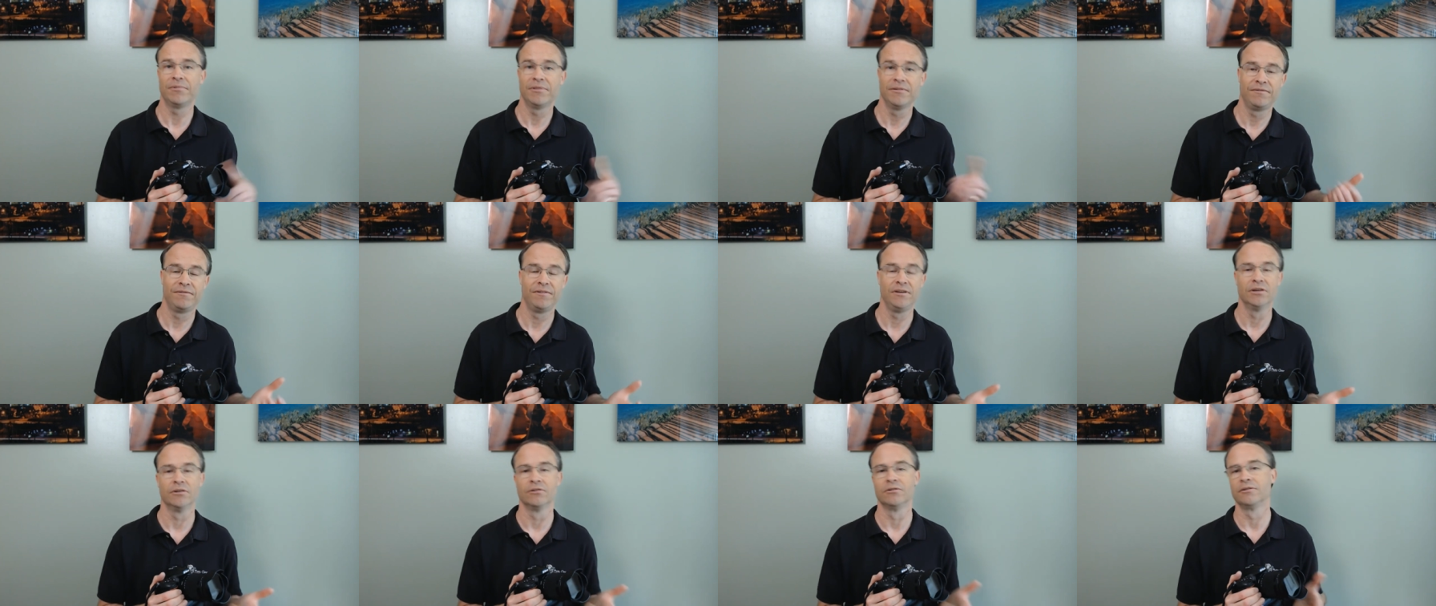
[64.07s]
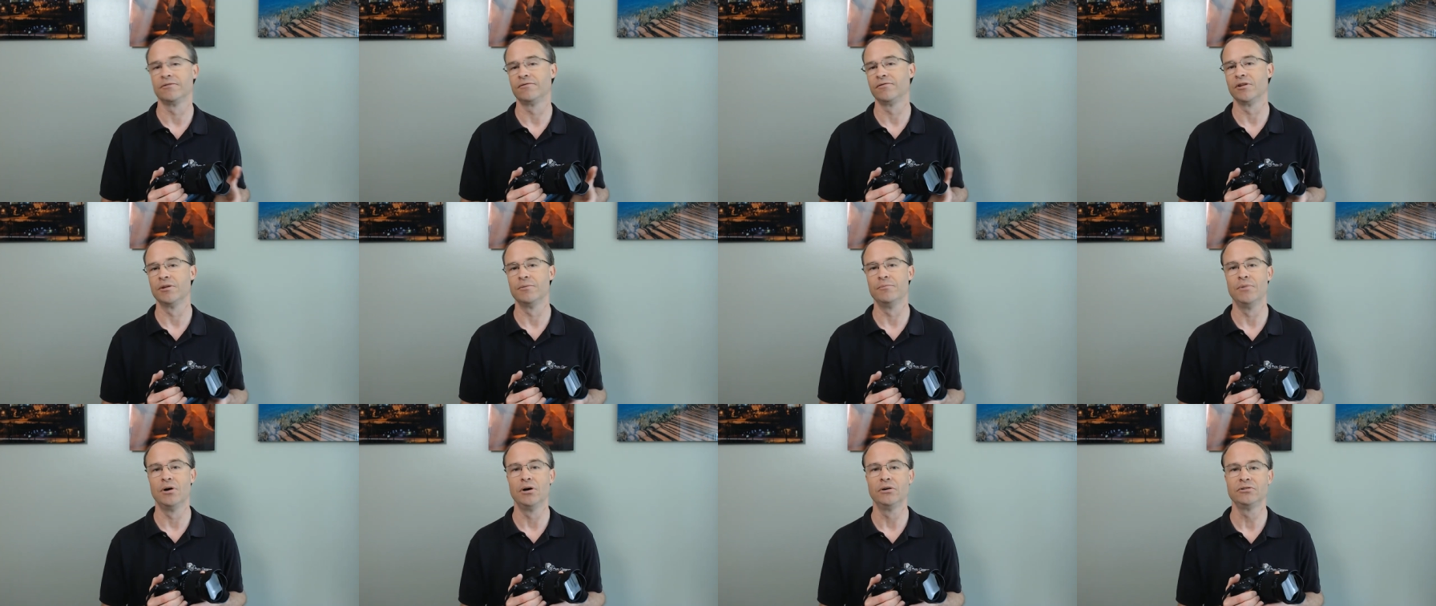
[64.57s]
of field or for the
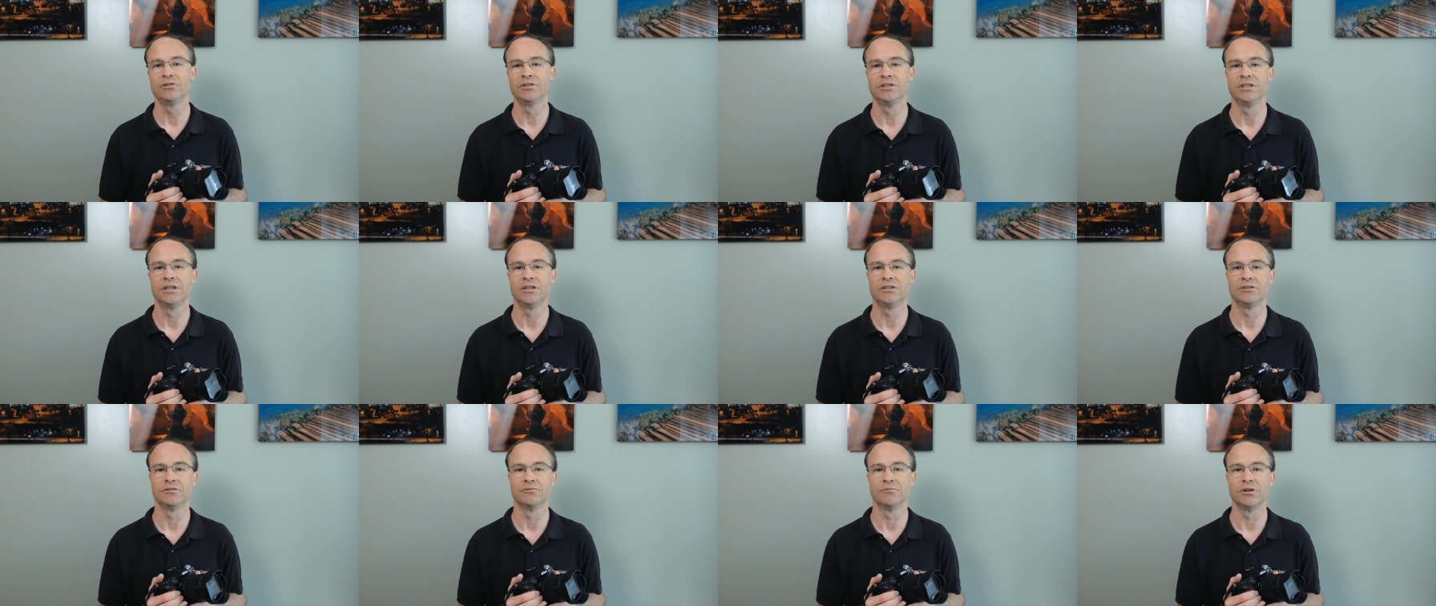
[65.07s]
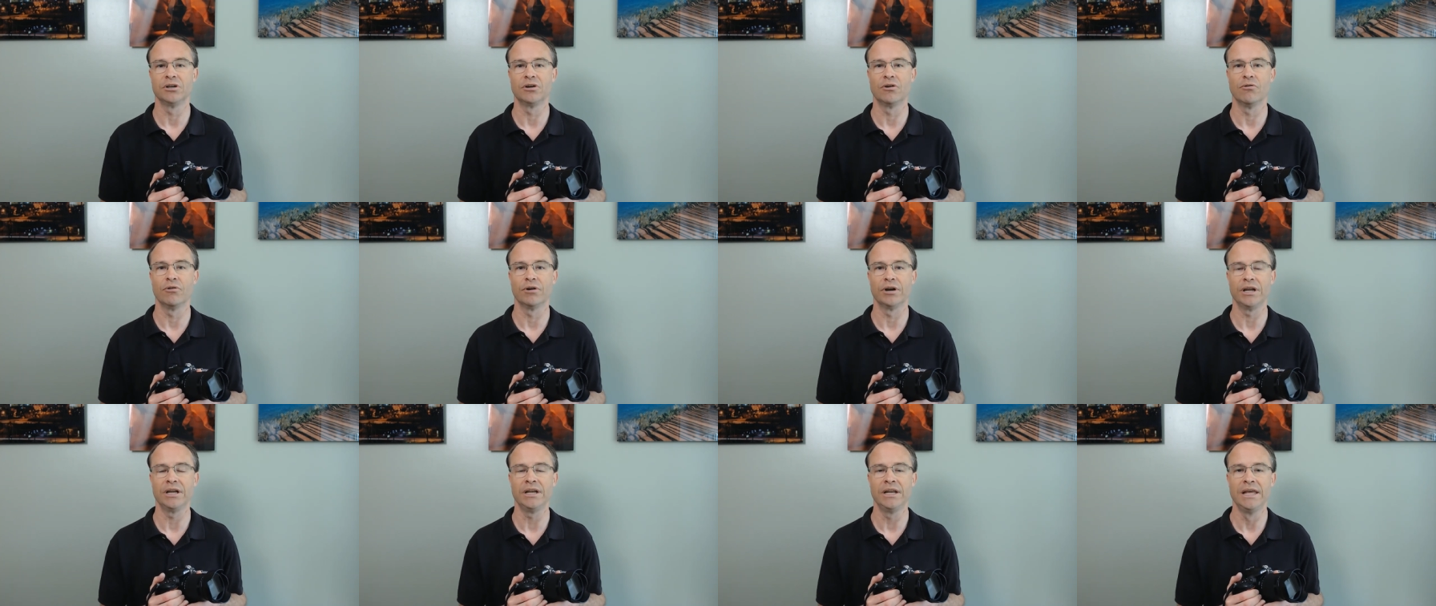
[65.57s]
motion that you're
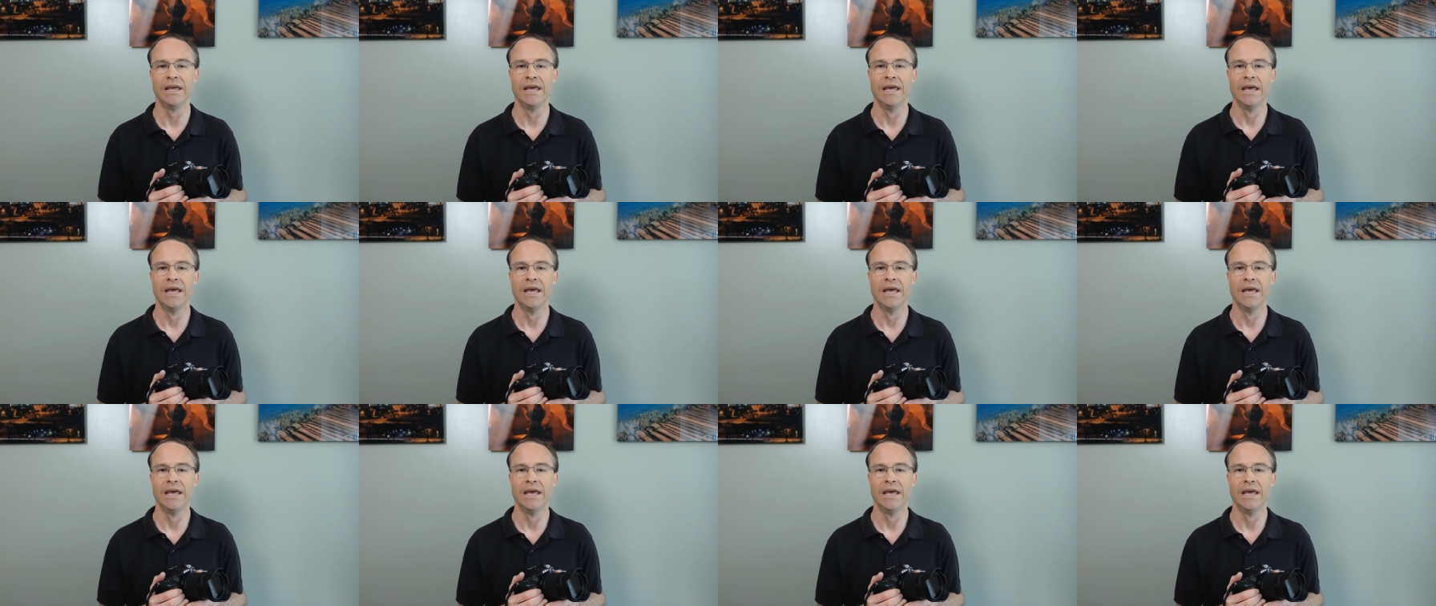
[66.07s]
recording,